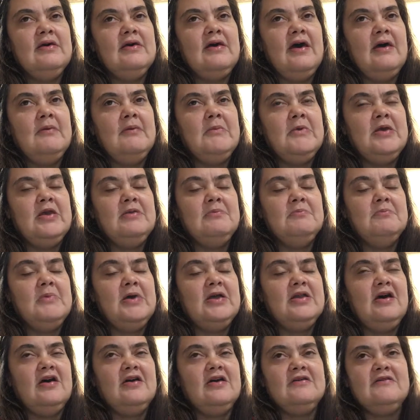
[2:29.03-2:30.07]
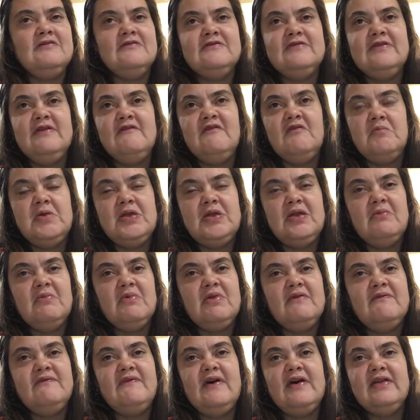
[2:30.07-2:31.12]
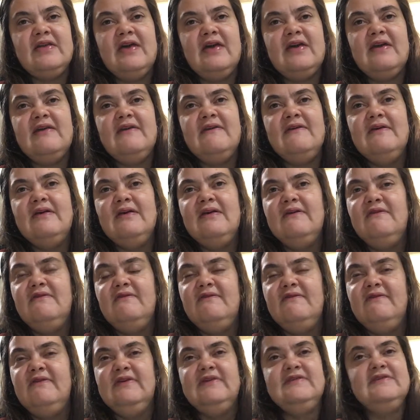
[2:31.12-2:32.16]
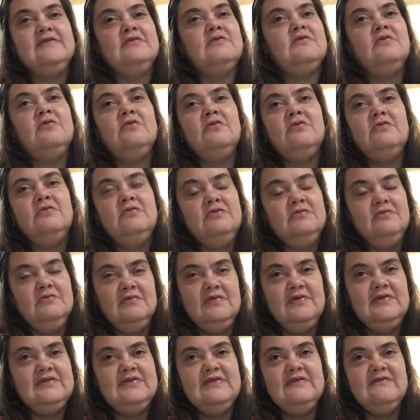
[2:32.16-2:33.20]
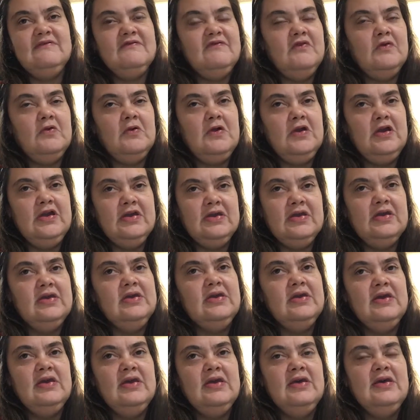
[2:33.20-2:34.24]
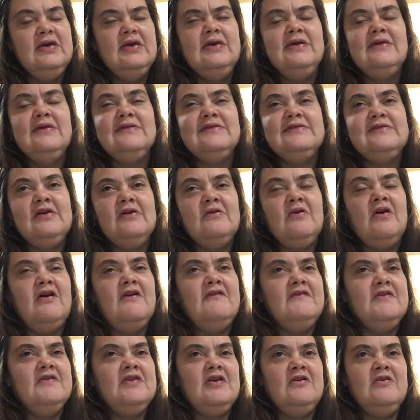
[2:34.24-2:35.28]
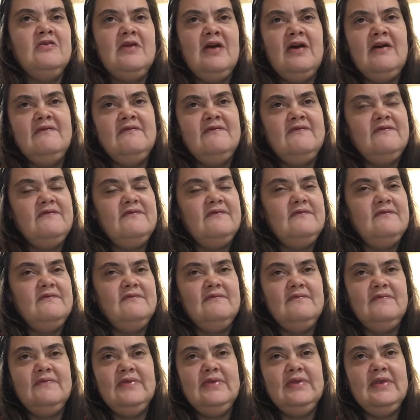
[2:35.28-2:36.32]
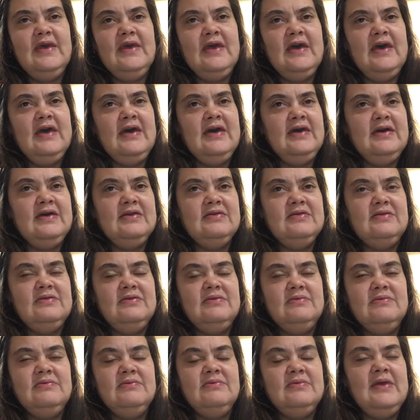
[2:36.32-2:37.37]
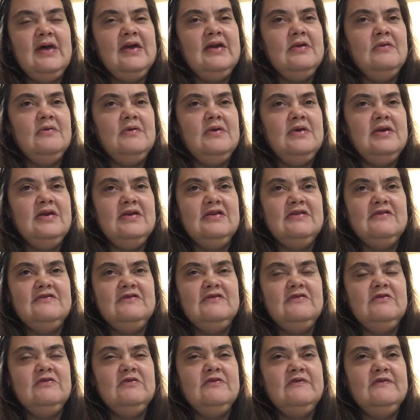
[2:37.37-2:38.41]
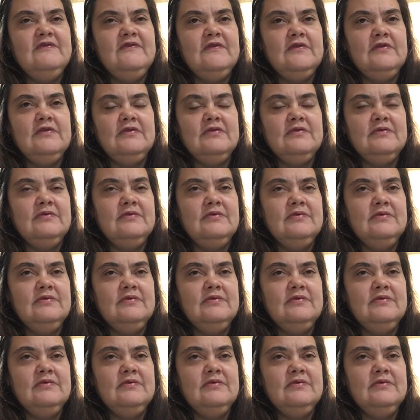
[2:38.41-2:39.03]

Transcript: I mean, my doctor's never been able to find a physical reason for it. So, off and on, I've had diarrhea issues for